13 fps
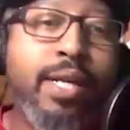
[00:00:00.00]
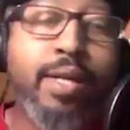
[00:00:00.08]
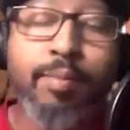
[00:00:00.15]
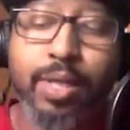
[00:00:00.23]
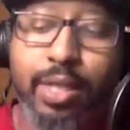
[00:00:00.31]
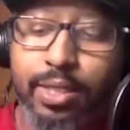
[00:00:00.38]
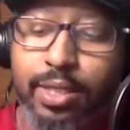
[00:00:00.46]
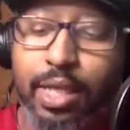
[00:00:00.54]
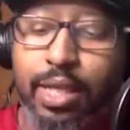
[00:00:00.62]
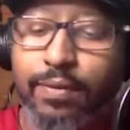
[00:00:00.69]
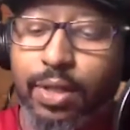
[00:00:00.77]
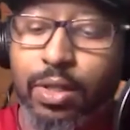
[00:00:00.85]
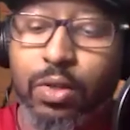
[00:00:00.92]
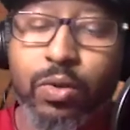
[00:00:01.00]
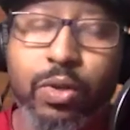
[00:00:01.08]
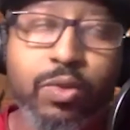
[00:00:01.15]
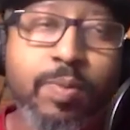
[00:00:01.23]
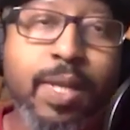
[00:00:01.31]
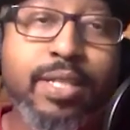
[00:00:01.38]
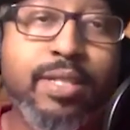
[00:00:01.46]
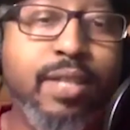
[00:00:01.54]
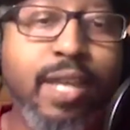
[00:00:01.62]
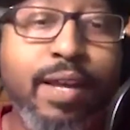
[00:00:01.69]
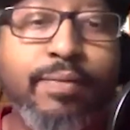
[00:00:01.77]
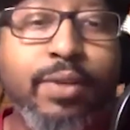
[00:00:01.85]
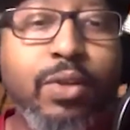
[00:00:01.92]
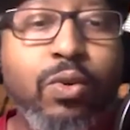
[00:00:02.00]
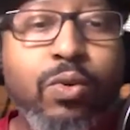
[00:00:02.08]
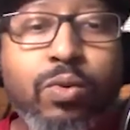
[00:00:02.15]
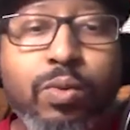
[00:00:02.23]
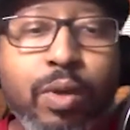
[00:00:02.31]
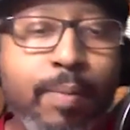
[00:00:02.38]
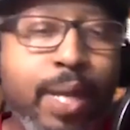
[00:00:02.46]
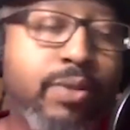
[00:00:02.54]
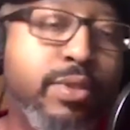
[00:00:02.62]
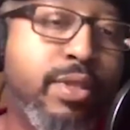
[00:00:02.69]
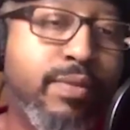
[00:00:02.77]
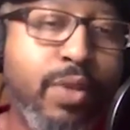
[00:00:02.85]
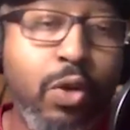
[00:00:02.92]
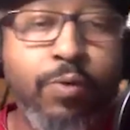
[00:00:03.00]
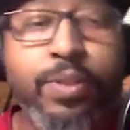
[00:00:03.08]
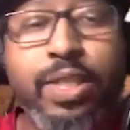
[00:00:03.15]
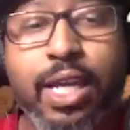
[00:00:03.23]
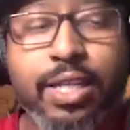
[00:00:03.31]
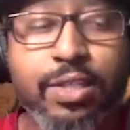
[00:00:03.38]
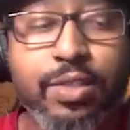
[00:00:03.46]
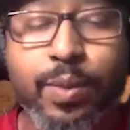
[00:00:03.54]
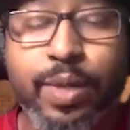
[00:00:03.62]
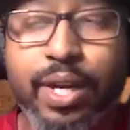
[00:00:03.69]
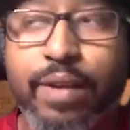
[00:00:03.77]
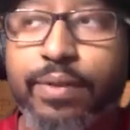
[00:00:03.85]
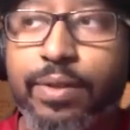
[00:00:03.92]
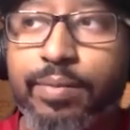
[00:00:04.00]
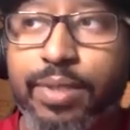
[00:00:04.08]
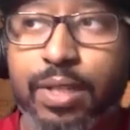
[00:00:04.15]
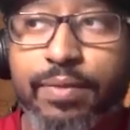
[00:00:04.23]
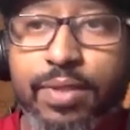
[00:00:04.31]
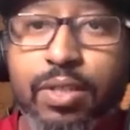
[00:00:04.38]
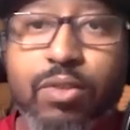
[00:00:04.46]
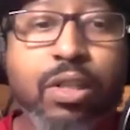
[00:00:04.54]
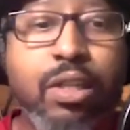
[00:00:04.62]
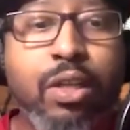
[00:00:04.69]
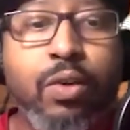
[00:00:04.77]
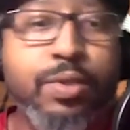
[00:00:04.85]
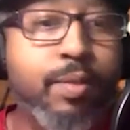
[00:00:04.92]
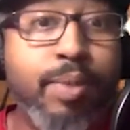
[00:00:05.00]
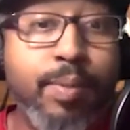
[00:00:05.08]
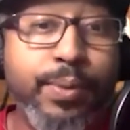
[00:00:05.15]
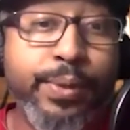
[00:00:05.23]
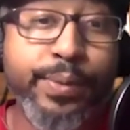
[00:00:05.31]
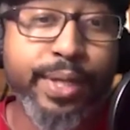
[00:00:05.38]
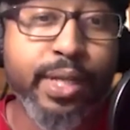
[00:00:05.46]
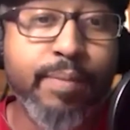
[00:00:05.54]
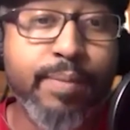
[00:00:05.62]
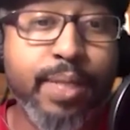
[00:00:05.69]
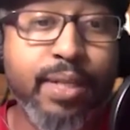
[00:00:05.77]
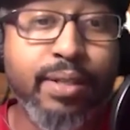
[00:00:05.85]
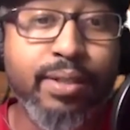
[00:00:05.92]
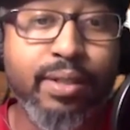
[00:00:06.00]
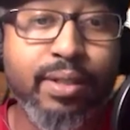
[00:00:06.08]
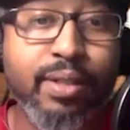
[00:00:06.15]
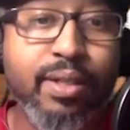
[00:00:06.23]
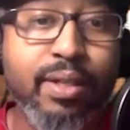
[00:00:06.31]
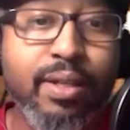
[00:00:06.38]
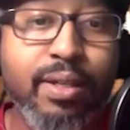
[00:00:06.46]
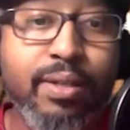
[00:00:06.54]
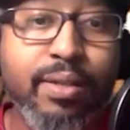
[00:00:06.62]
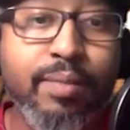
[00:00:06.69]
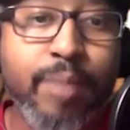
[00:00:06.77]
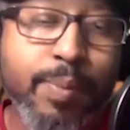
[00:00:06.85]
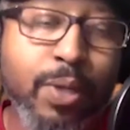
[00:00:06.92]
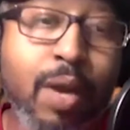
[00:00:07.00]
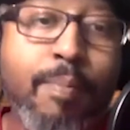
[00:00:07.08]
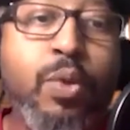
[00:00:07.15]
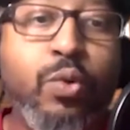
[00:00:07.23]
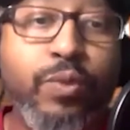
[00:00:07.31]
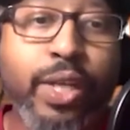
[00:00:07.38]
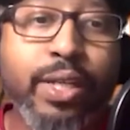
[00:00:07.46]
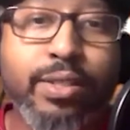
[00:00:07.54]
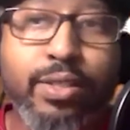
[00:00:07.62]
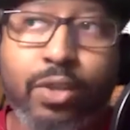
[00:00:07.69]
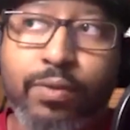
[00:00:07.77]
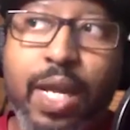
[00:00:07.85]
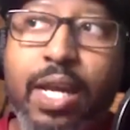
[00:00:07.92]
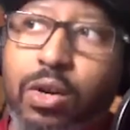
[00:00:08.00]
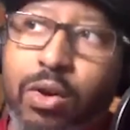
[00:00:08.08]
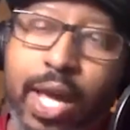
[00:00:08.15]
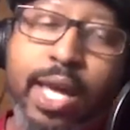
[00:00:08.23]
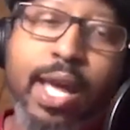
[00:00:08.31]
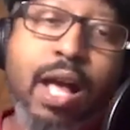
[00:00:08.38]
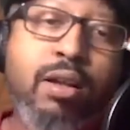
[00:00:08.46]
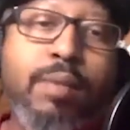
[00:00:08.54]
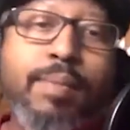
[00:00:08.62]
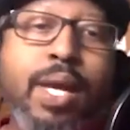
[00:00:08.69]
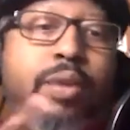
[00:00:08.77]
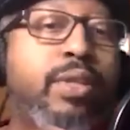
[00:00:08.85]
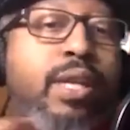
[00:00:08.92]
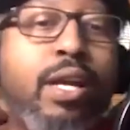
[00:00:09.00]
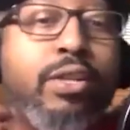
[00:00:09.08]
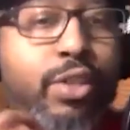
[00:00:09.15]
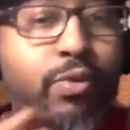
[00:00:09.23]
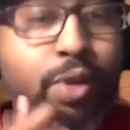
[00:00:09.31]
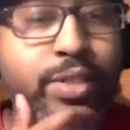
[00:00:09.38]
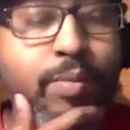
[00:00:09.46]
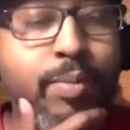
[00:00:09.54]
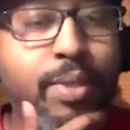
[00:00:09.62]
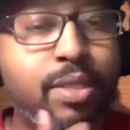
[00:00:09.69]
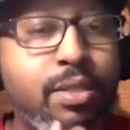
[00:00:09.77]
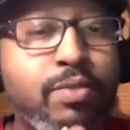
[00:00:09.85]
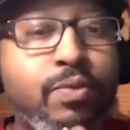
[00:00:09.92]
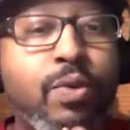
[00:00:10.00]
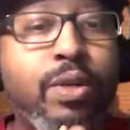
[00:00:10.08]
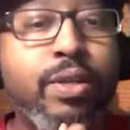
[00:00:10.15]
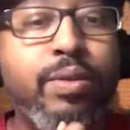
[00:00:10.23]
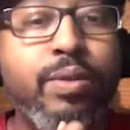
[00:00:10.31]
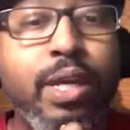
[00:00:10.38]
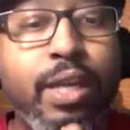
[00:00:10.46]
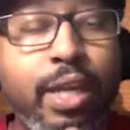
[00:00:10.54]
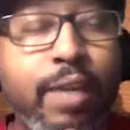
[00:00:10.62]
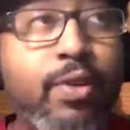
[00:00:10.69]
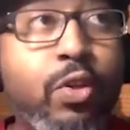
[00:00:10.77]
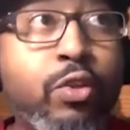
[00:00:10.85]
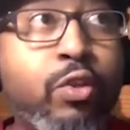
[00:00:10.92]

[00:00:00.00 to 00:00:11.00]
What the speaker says: because even though those places have low amounts of COVID cases or whatever, stuff's still closed and people don't want to come there. People aren't moving. So if they go, hey, I'll come out there, I'll generate some business for you. Even though you